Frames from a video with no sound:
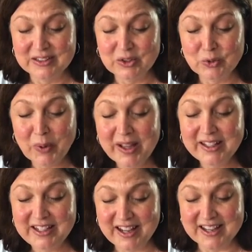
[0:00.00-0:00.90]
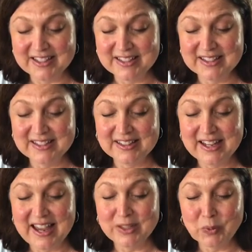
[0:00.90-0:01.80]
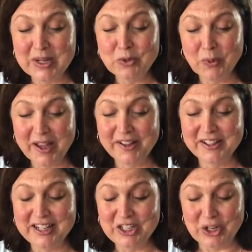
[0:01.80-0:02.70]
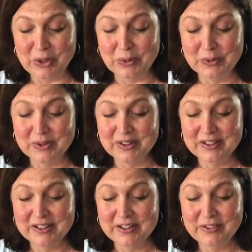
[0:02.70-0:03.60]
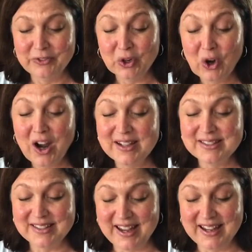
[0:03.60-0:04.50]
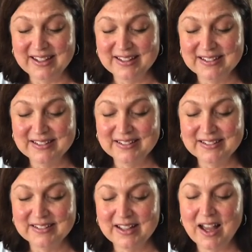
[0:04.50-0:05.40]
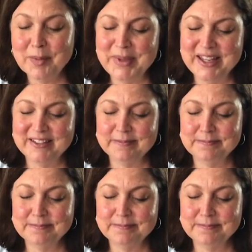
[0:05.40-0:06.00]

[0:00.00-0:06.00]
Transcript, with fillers: Dwell in us as we dwell in you. For Christ's sake, amen.